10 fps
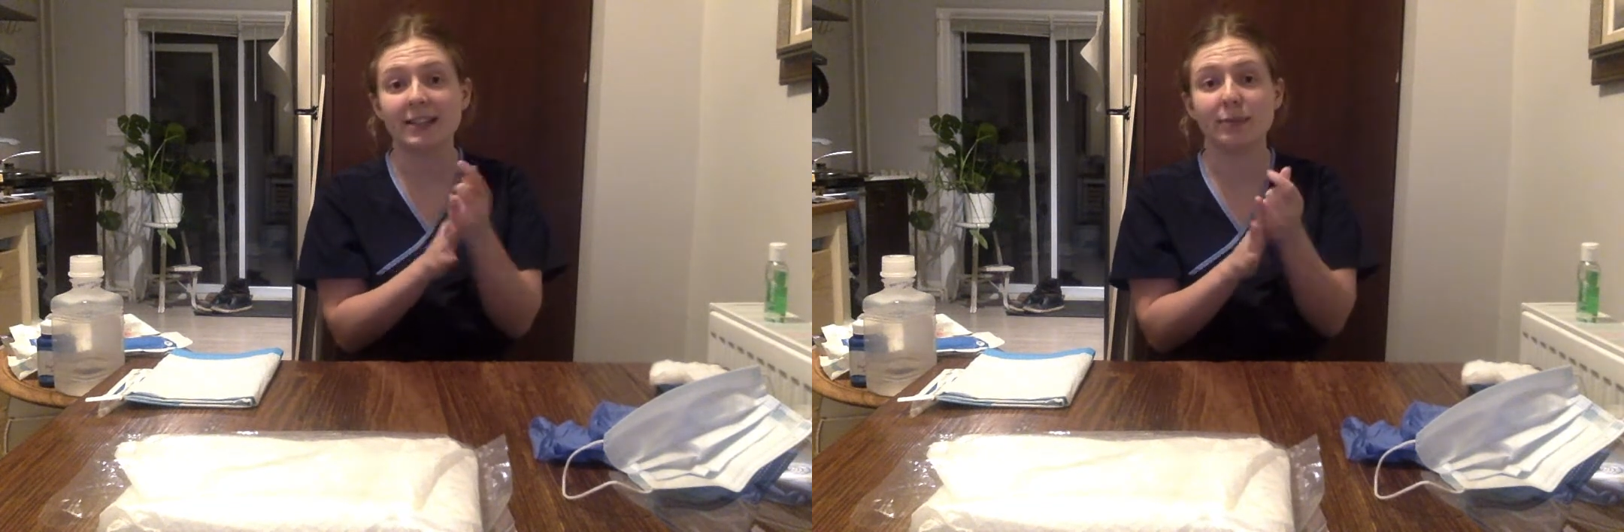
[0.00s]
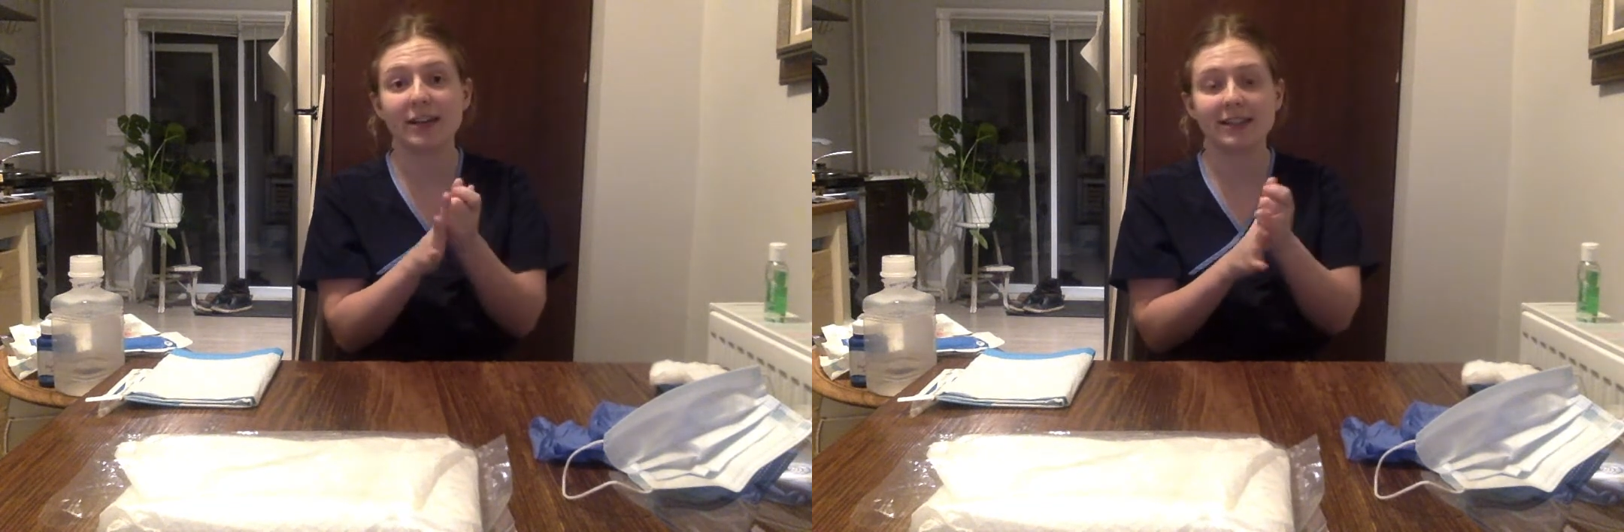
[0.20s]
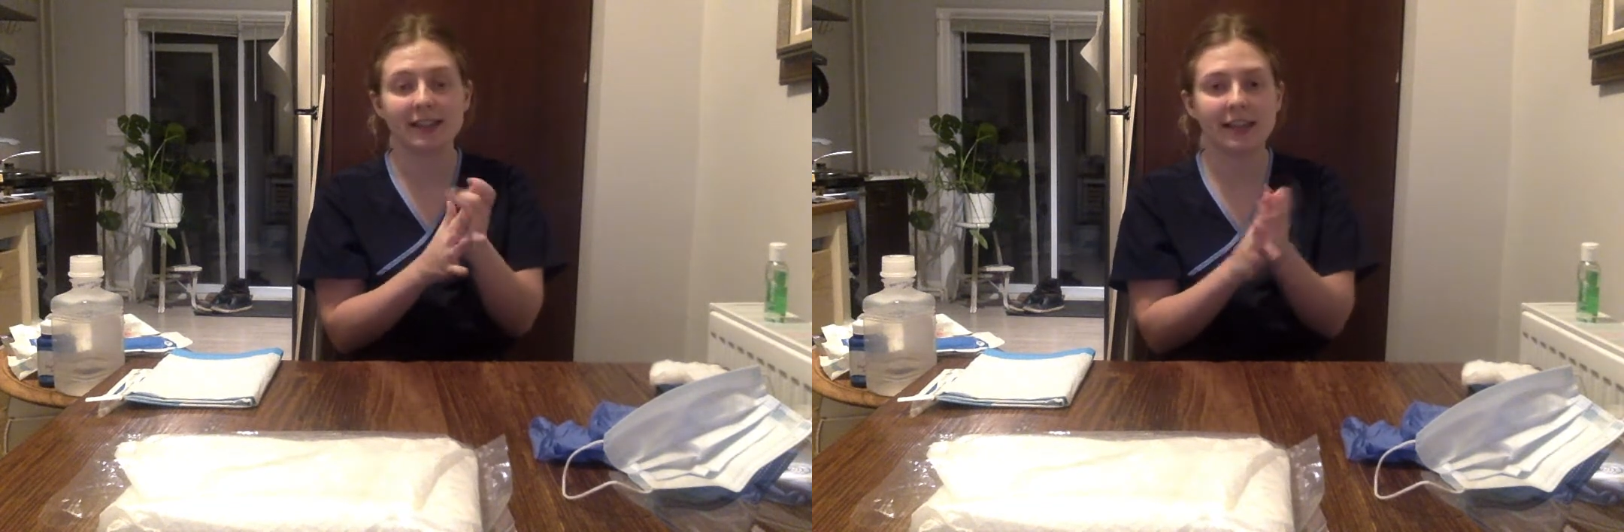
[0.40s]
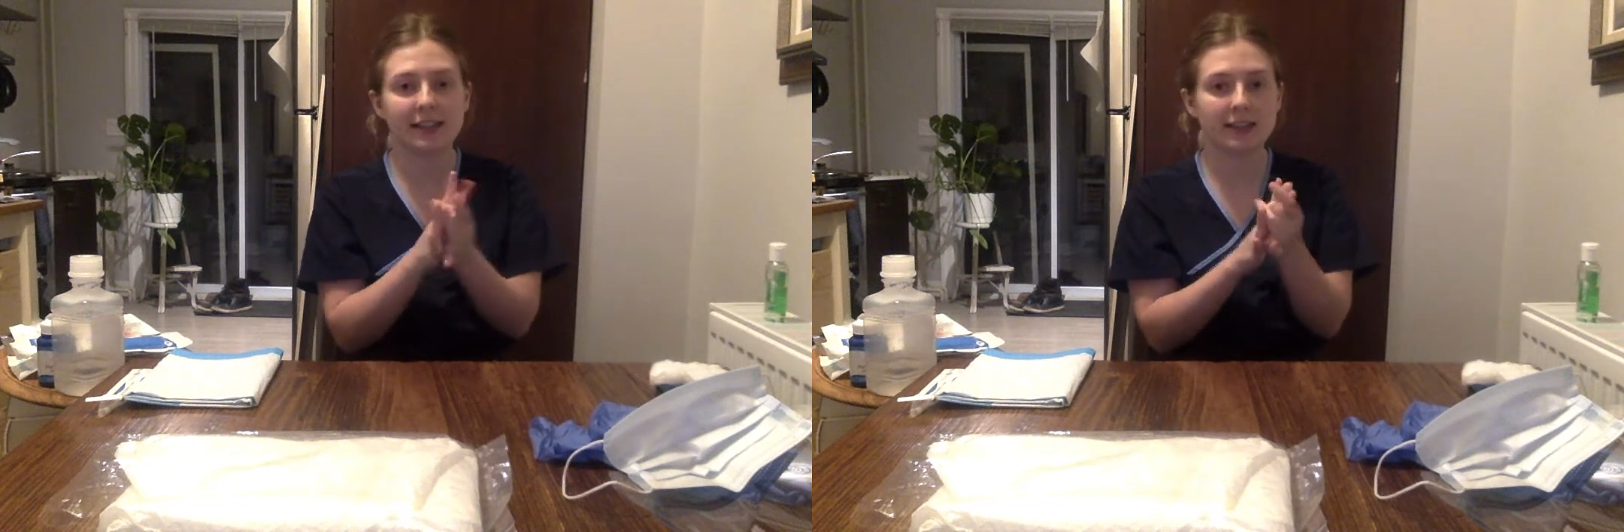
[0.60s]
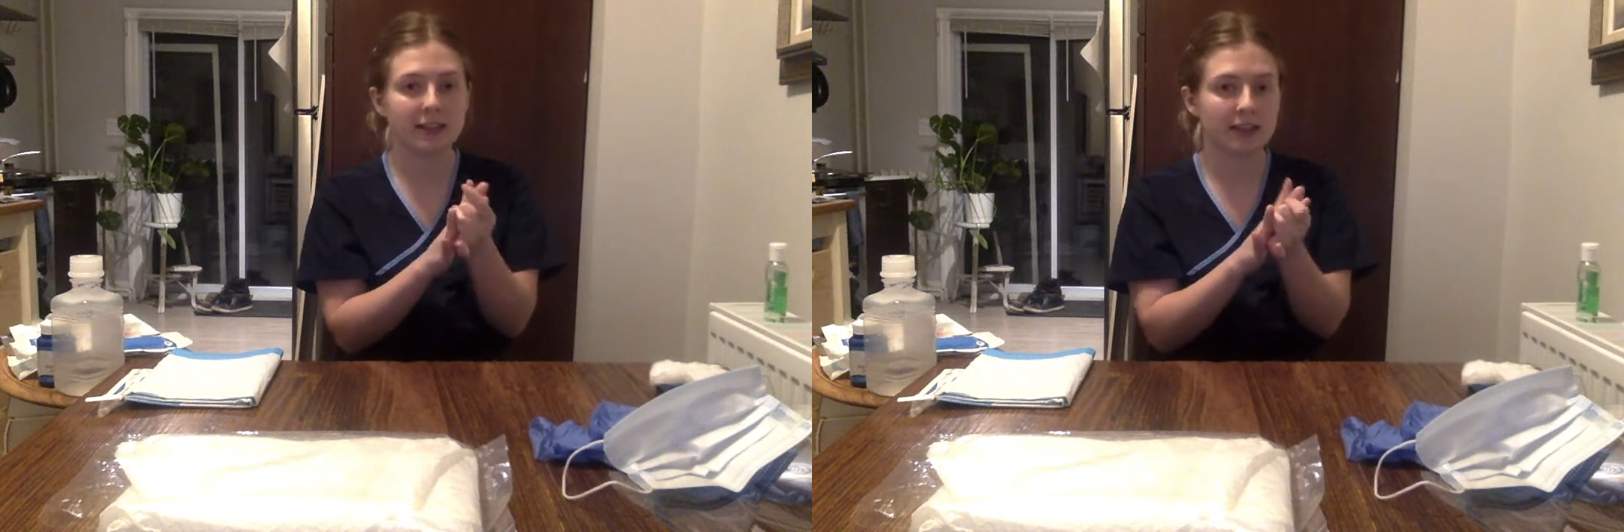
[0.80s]

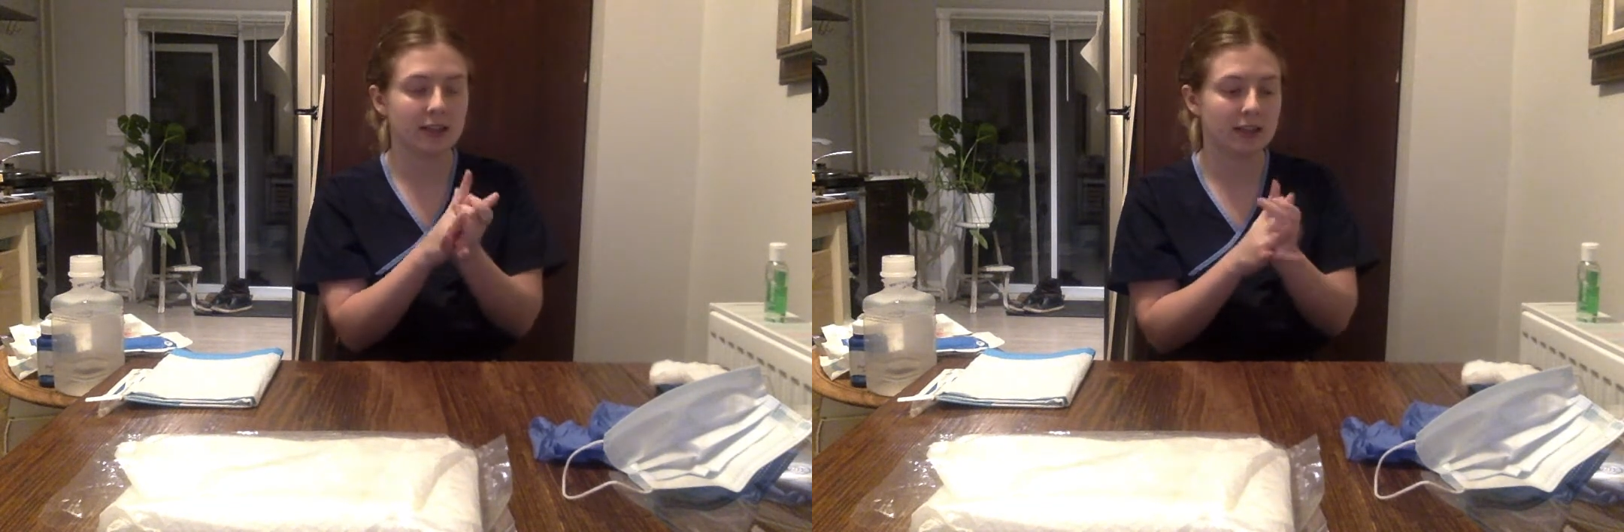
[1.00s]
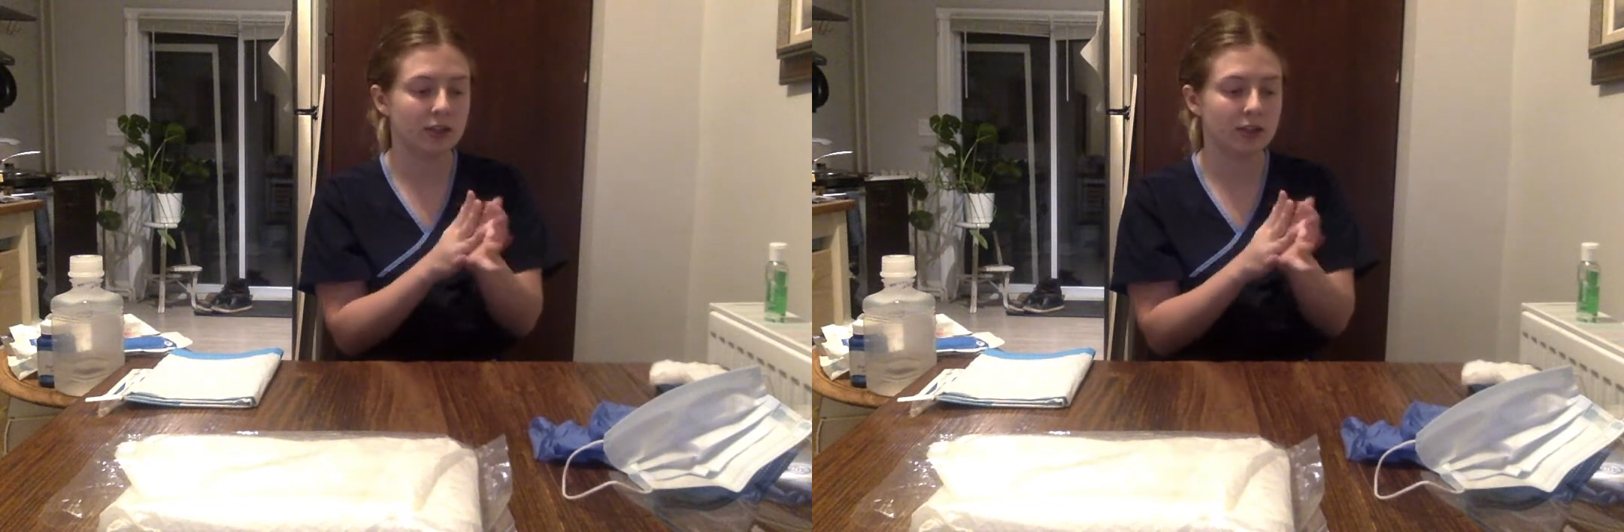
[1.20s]
bracelet.